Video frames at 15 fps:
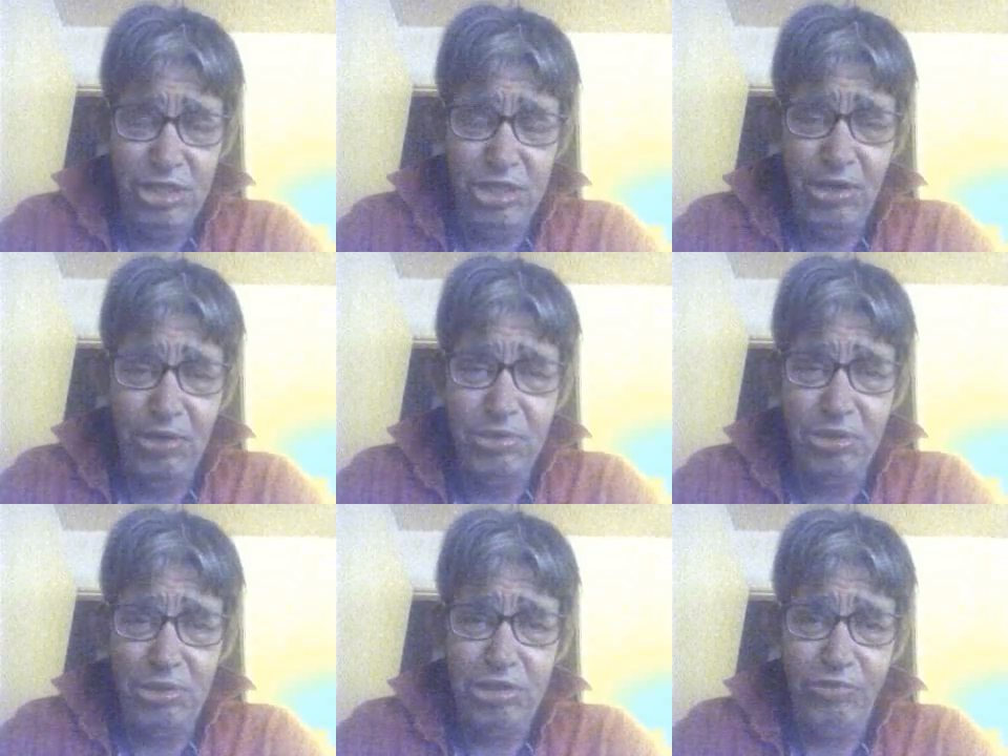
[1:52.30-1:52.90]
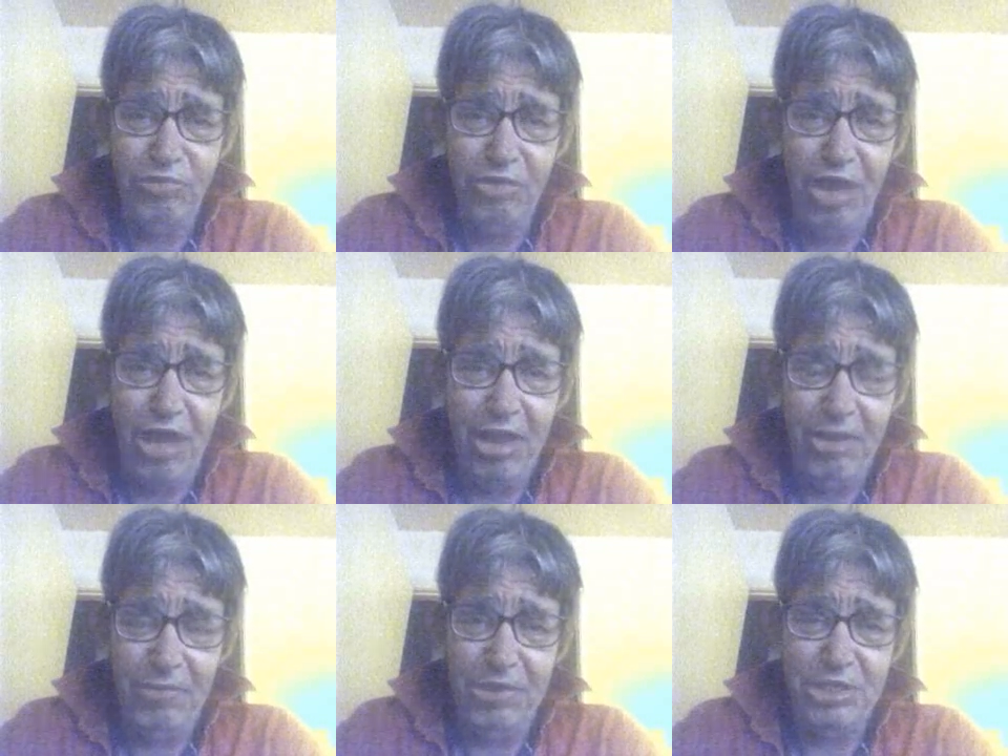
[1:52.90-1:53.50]
Jojo's
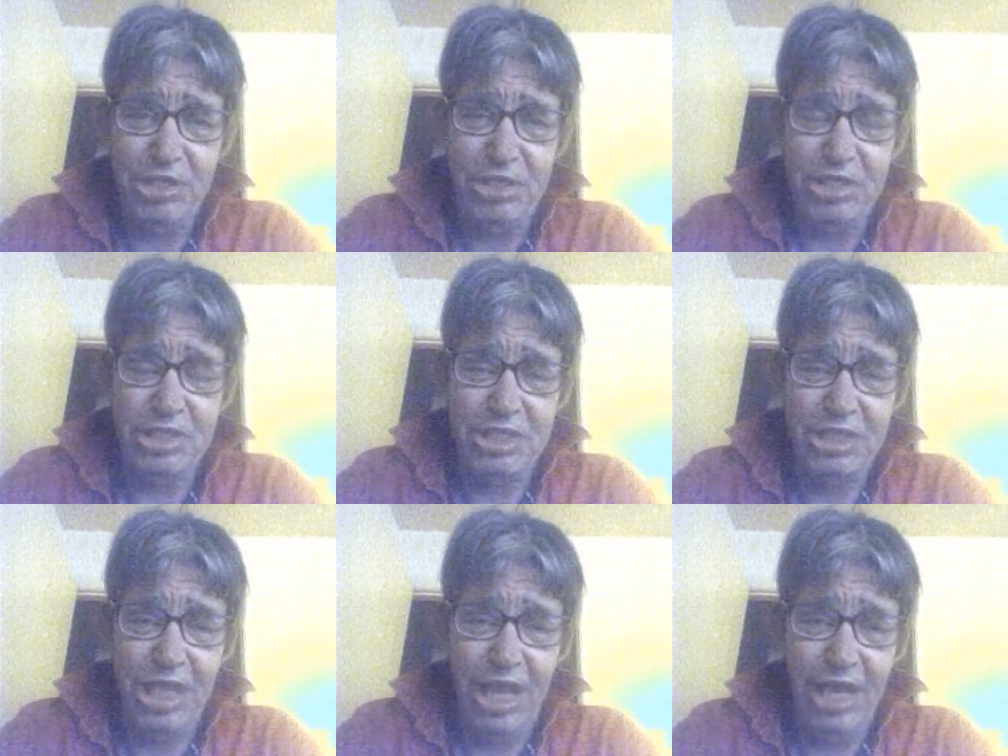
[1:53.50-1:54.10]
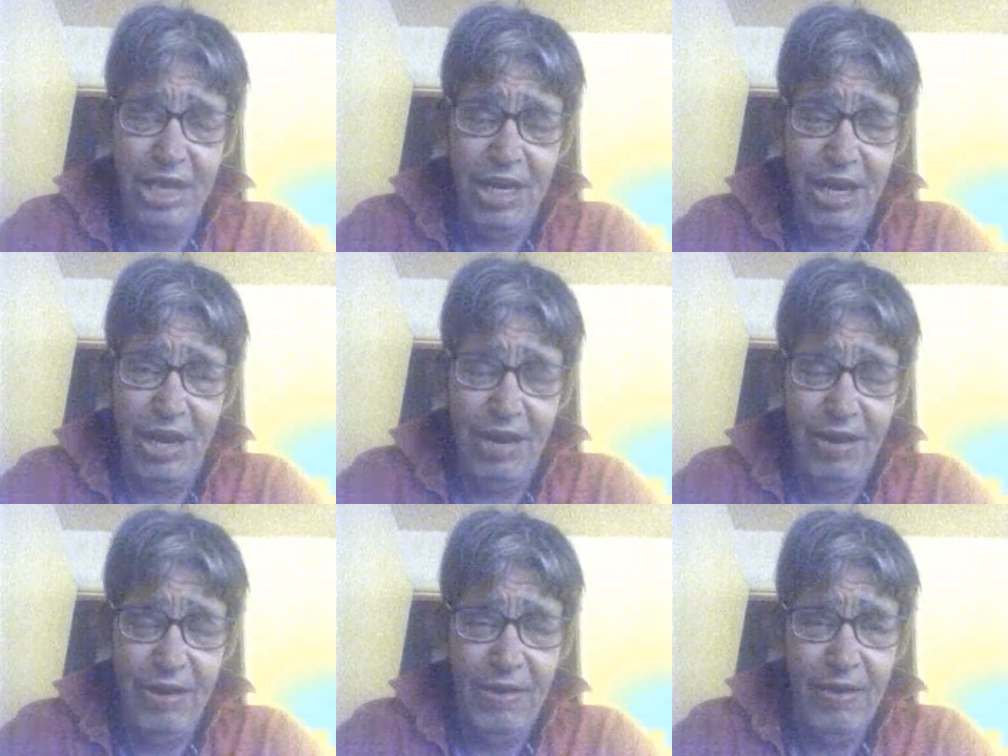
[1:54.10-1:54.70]
father was just standing
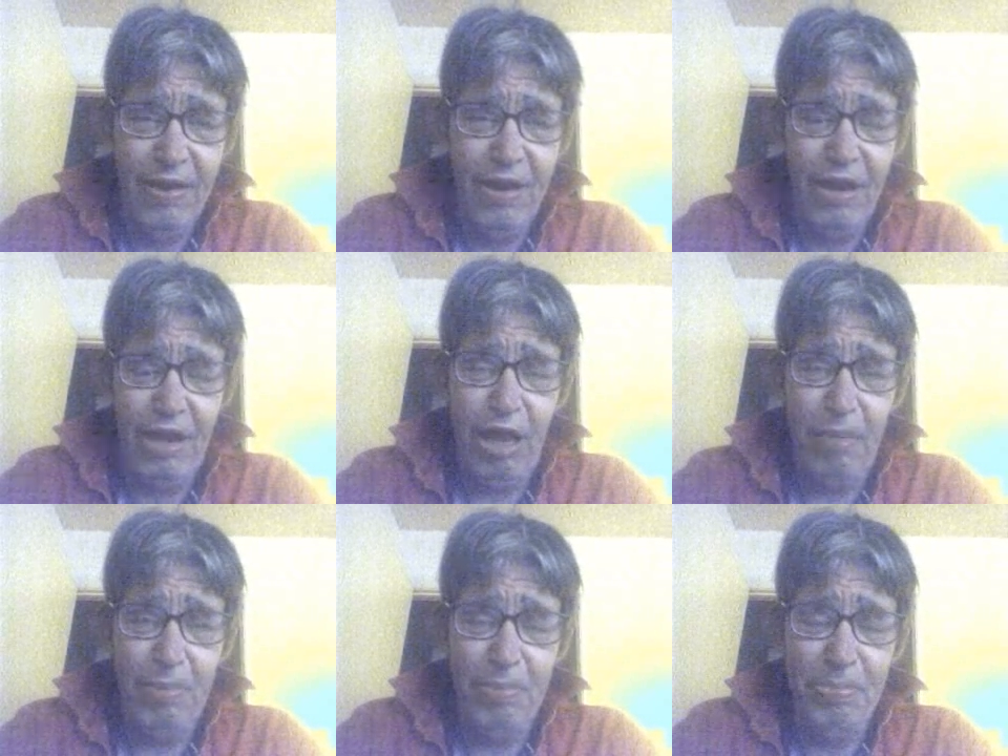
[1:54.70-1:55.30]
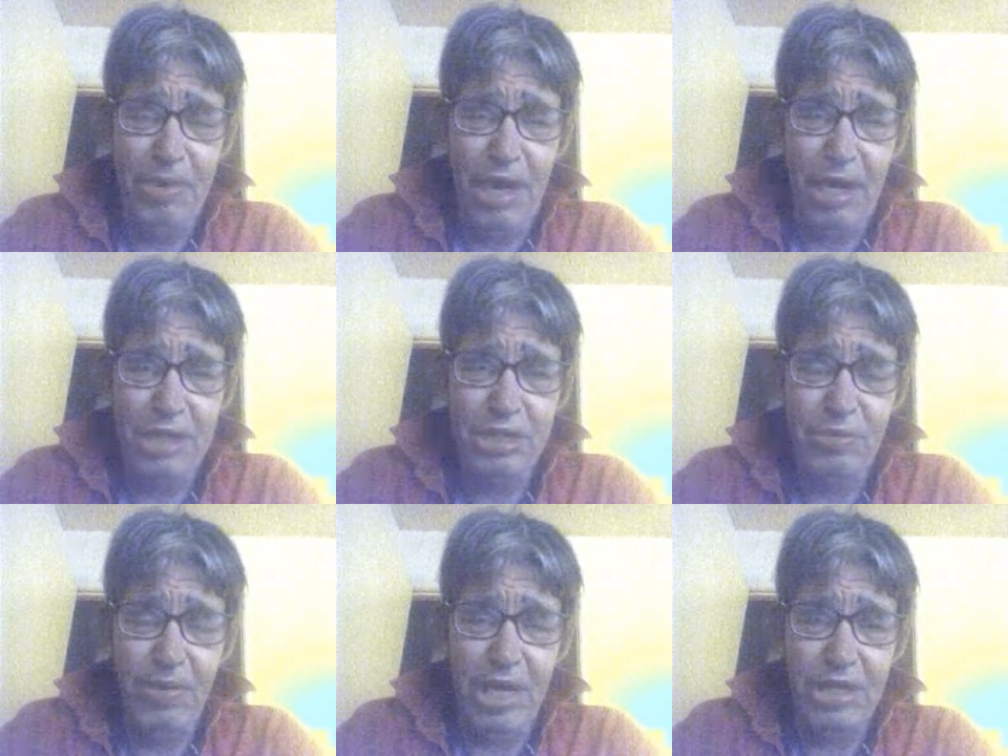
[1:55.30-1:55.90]
there a couple
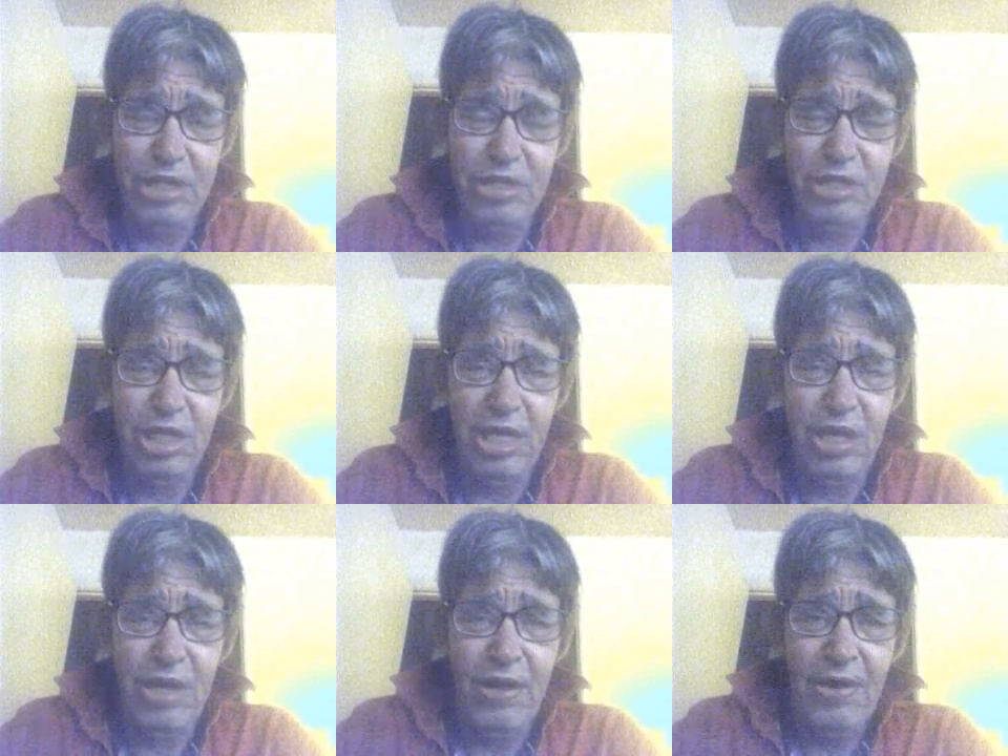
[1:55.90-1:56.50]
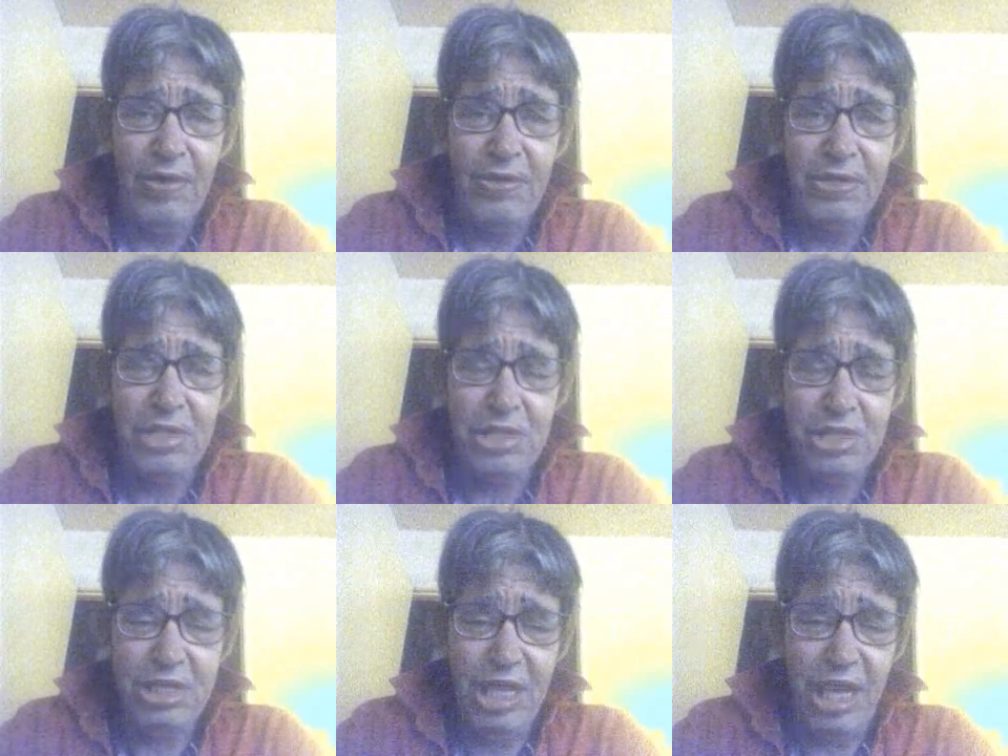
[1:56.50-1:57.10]
blocks away, just
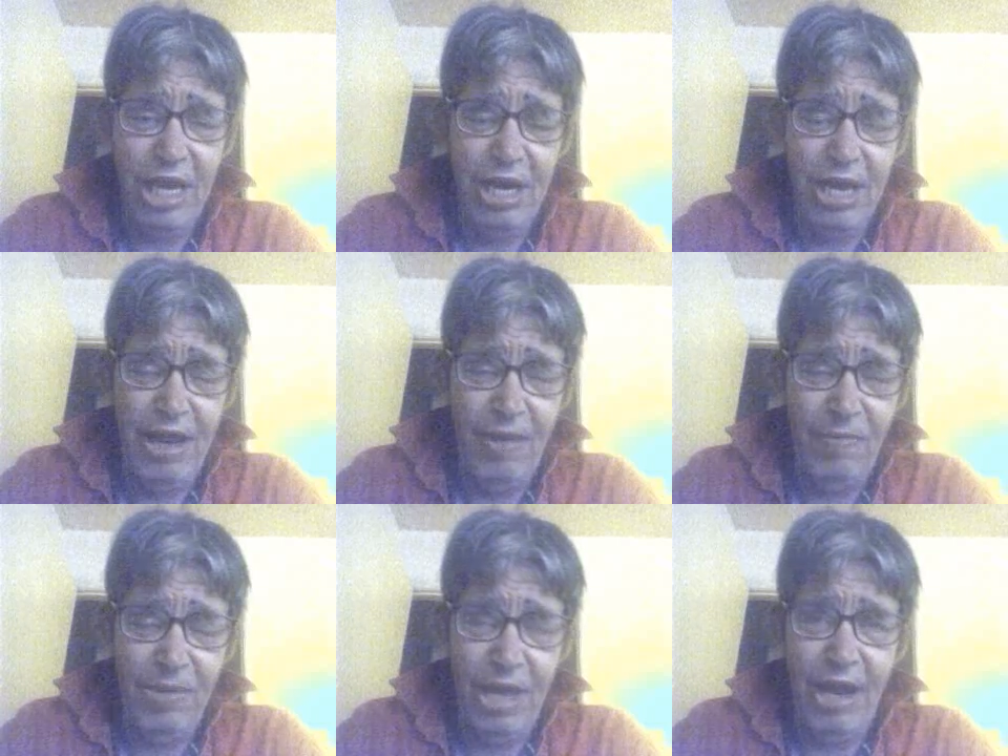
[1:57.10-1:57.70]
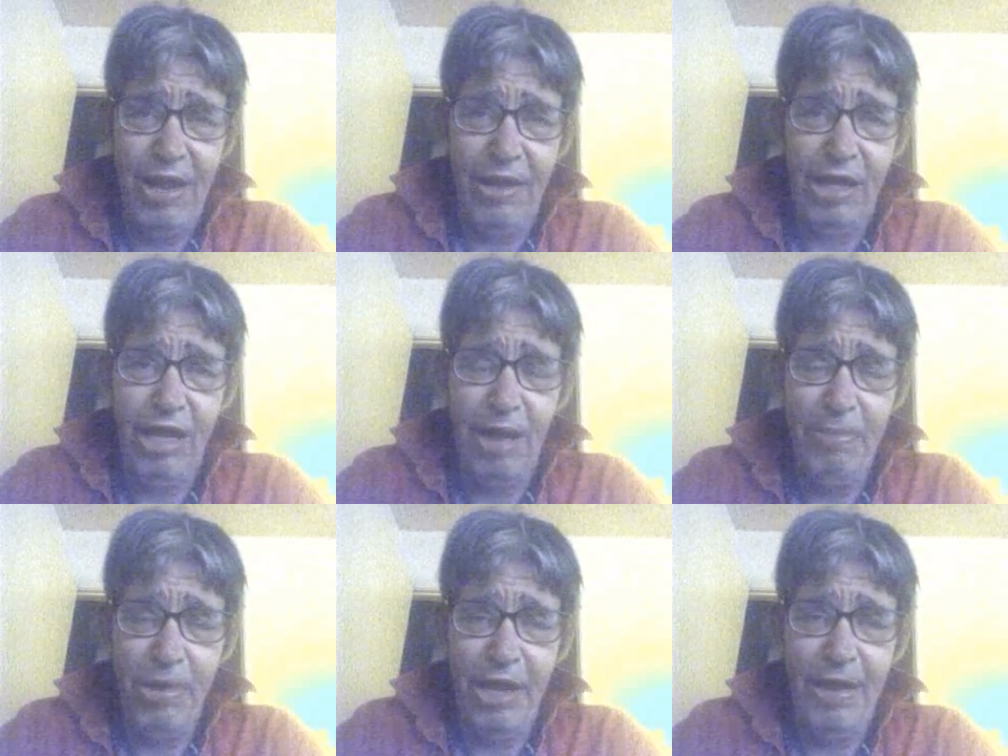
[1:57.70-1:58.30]
standing there with a
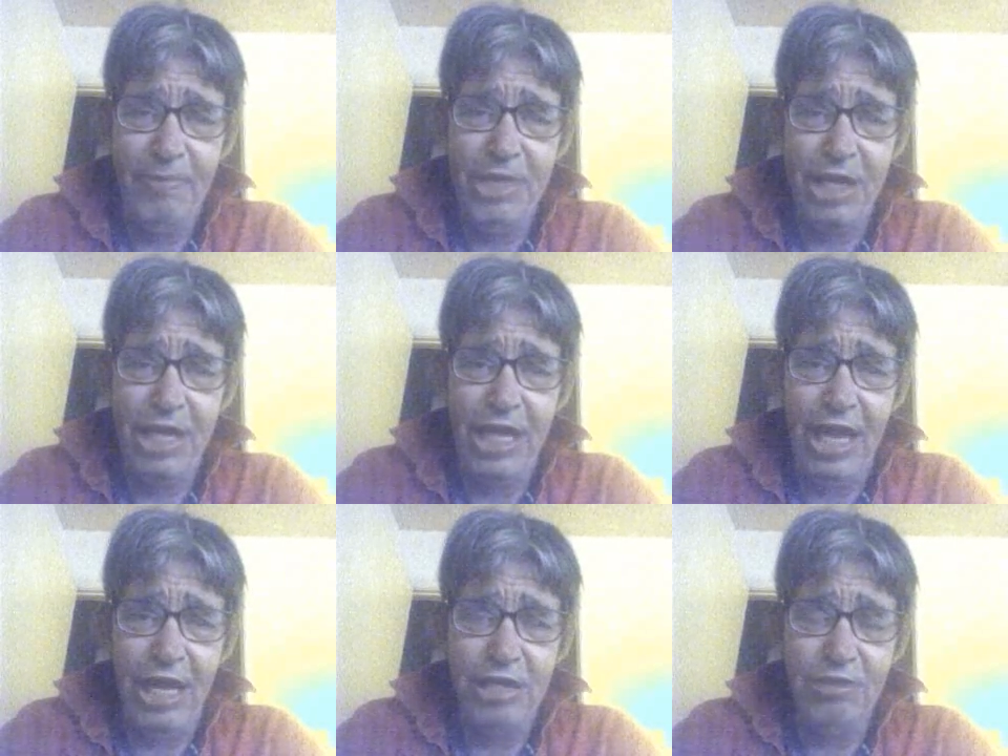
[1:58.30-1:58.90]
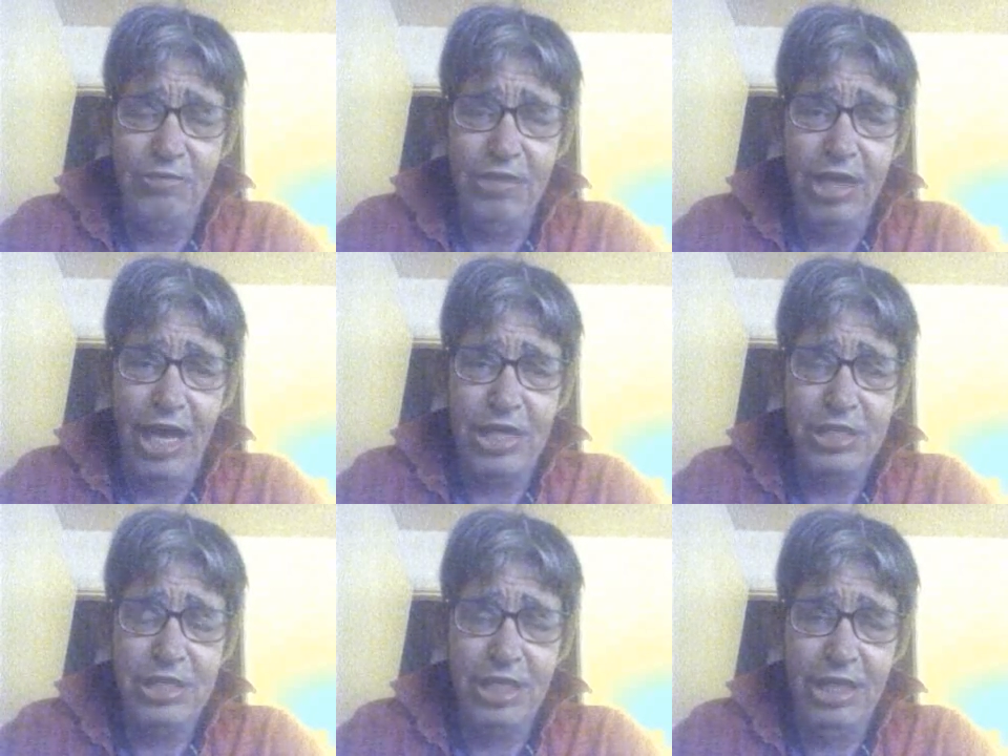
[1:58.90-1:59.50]
couple empty cans of
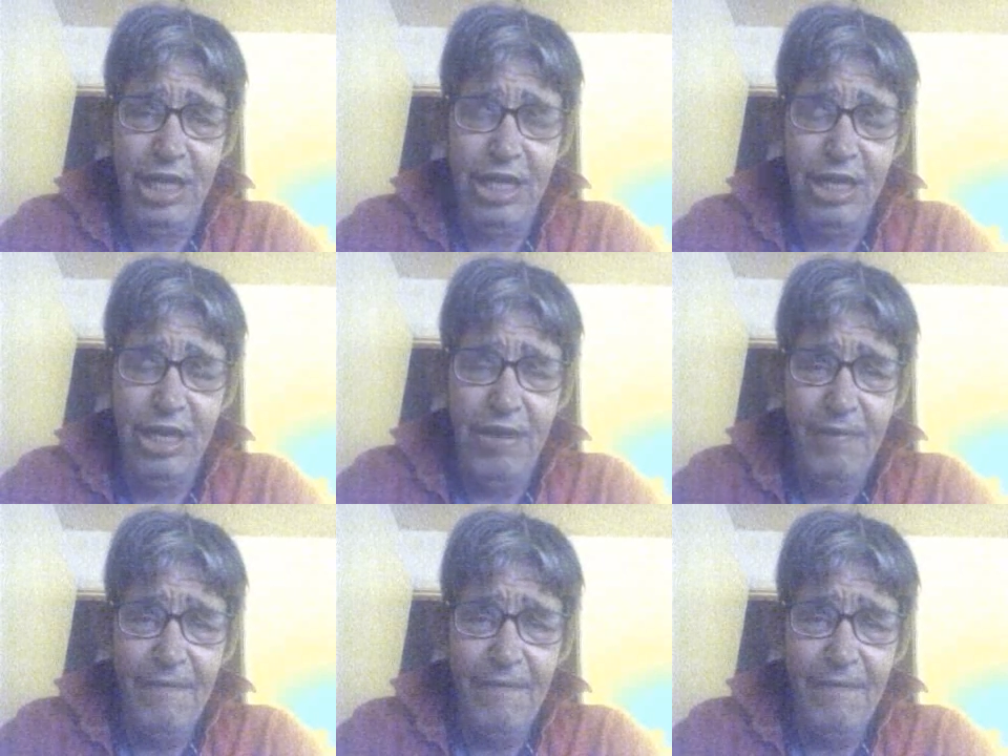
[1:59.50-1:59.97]
gasoline